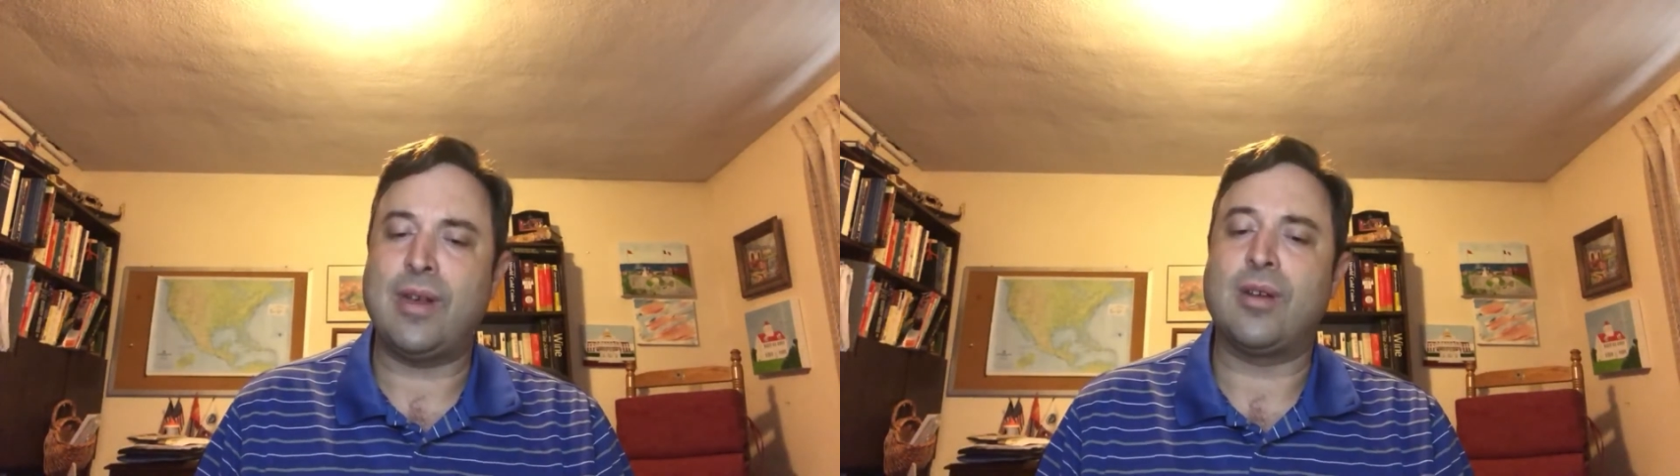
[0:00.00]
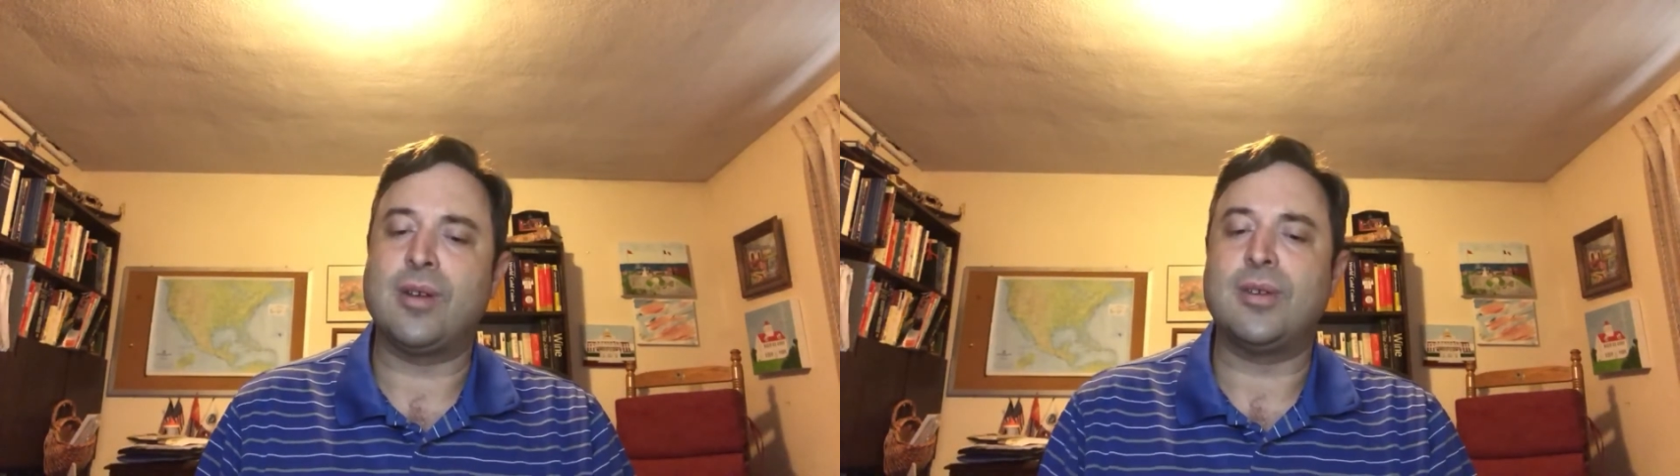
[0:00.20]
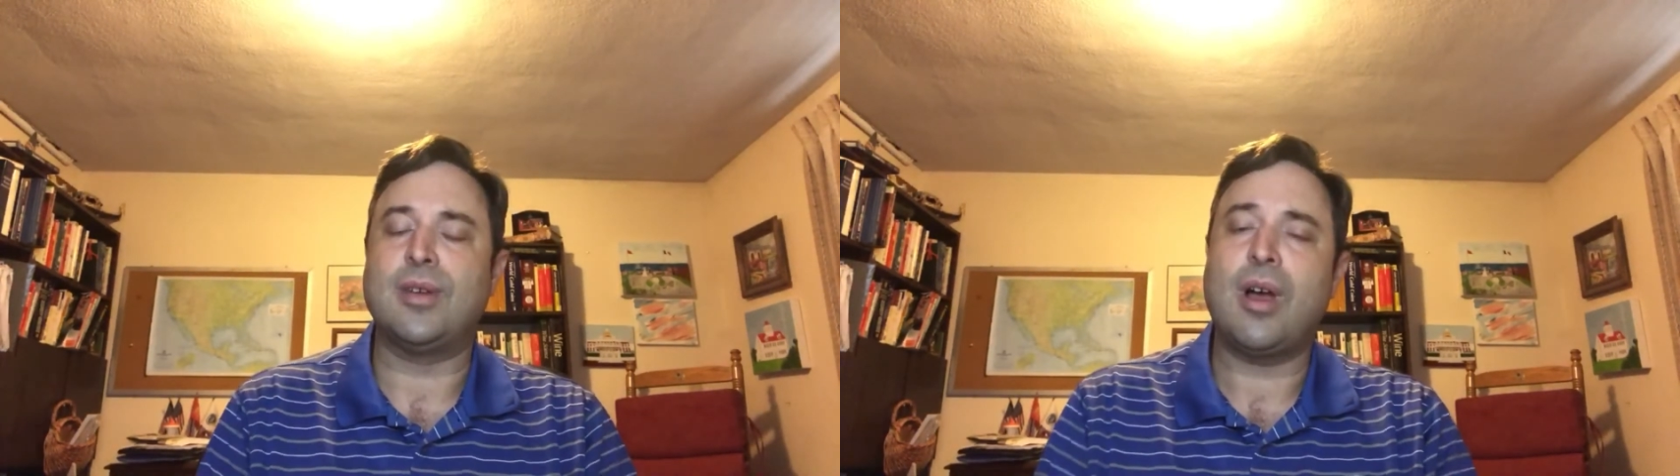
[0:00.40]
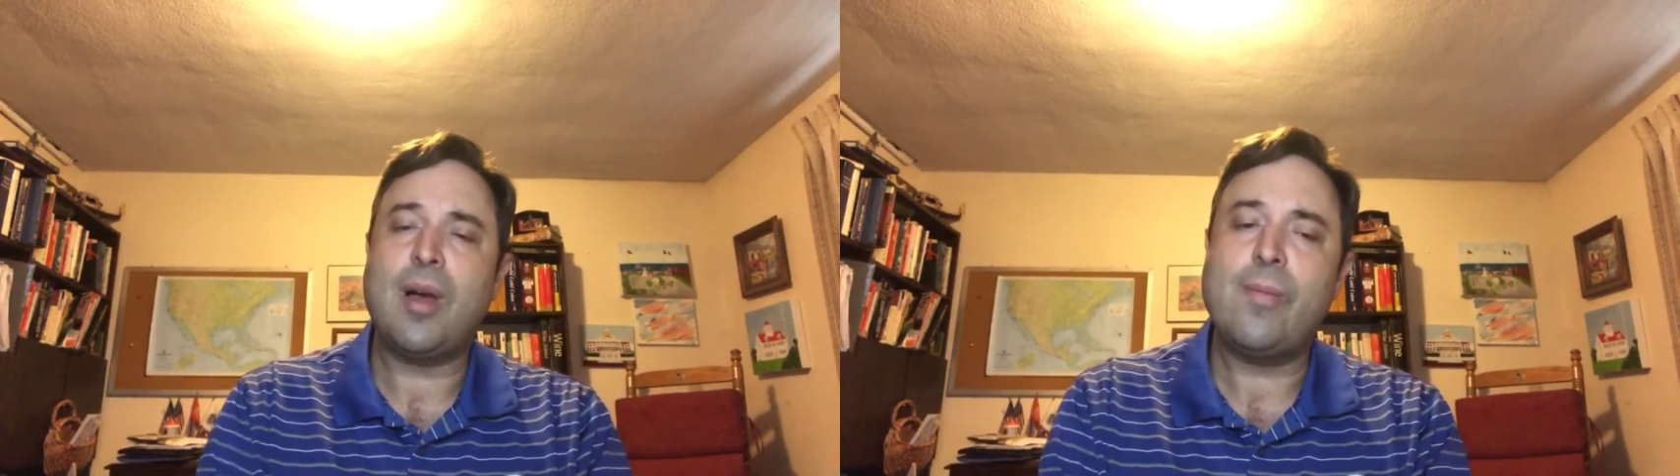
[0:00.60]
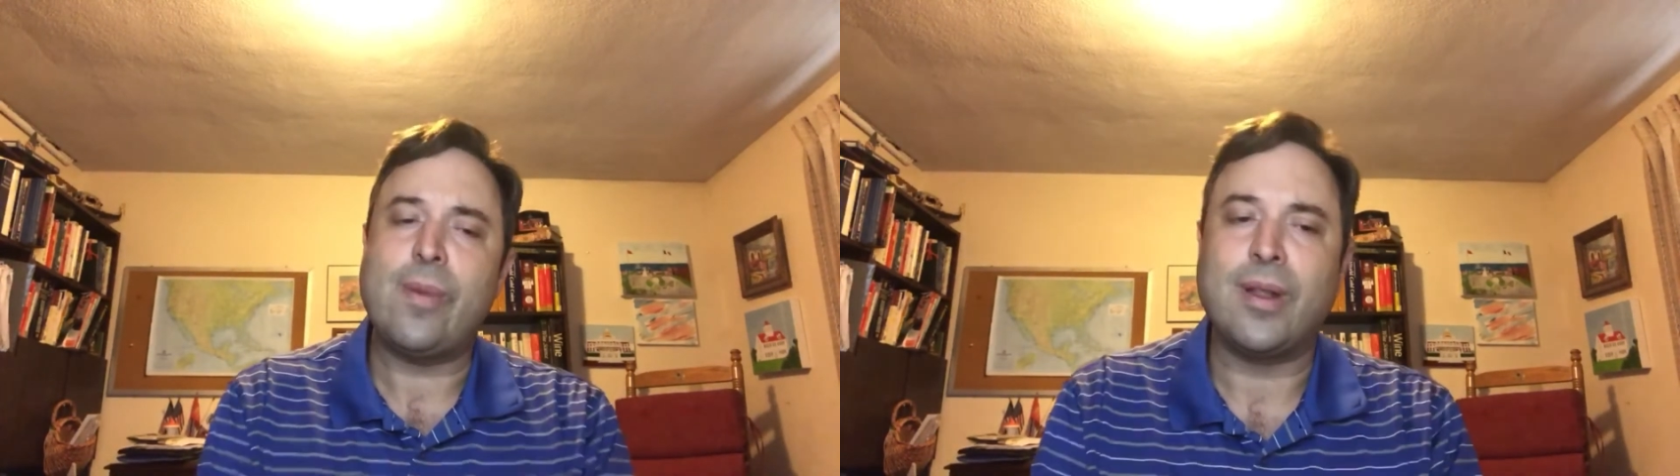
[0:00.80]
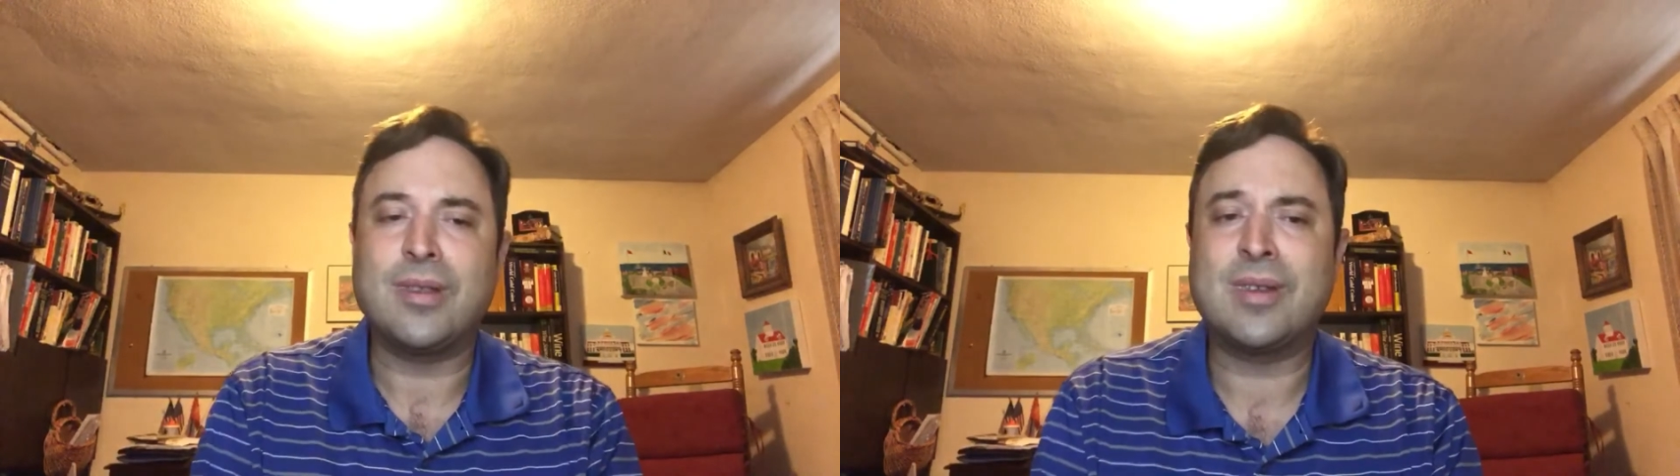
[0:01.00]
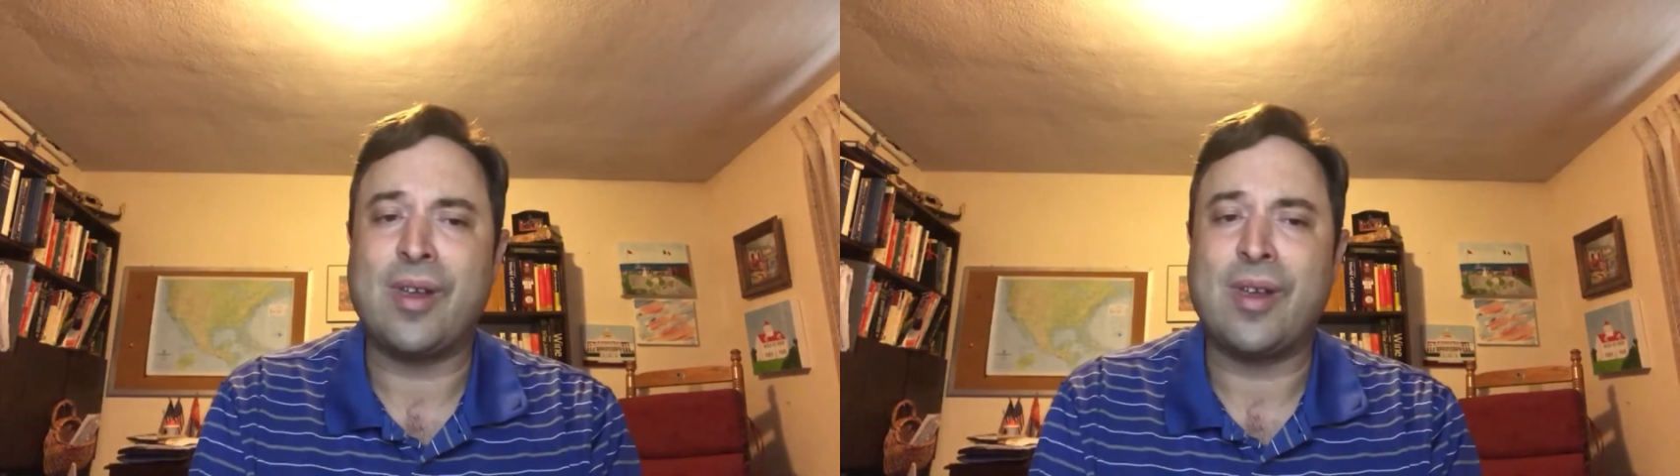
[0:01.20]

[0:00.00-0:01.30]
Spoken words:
a good job, but